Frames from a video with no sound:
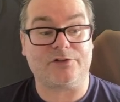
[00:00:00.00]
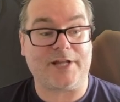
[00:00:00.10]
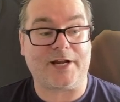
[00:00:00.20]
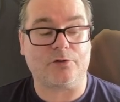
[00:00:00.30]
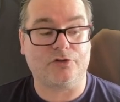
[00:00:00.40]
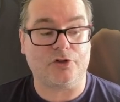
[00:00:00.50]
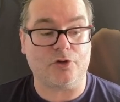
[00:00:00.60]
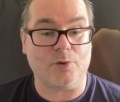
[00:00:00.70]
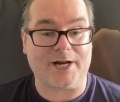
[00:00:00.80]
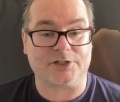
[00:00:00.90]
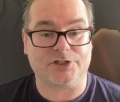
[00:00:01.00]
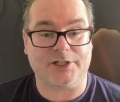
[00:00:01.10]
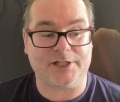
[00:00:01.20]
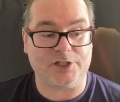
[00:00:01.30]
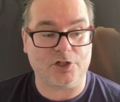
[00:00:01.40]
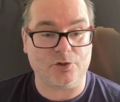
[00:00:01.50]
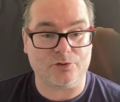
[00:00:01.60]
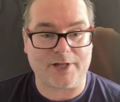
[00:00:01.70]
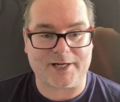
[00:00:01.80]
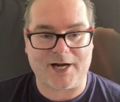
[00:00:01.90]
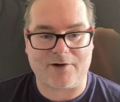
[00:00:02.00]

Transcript: now to actually use that